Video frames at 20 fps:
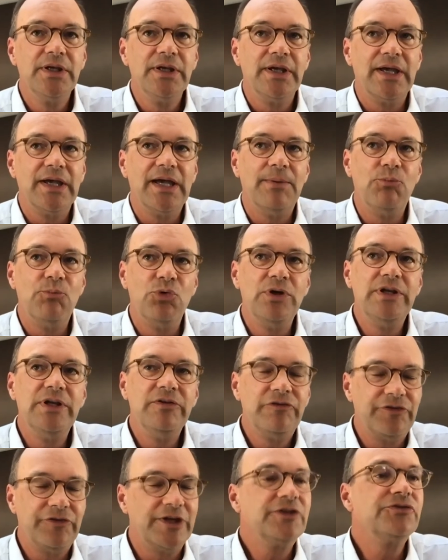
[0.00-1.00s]
I'm really
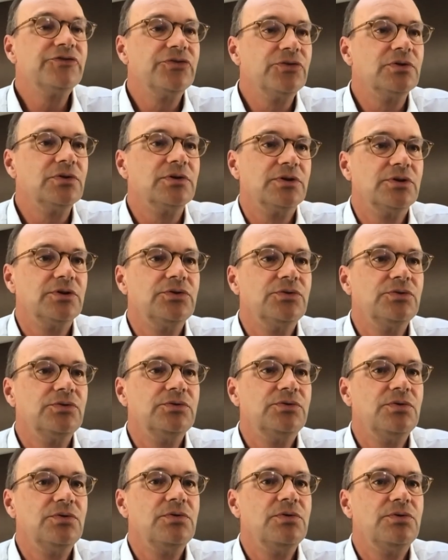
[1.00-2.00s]
thankful to
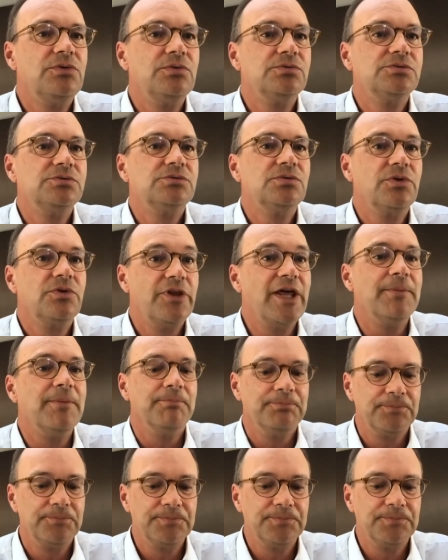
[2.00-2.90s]
them.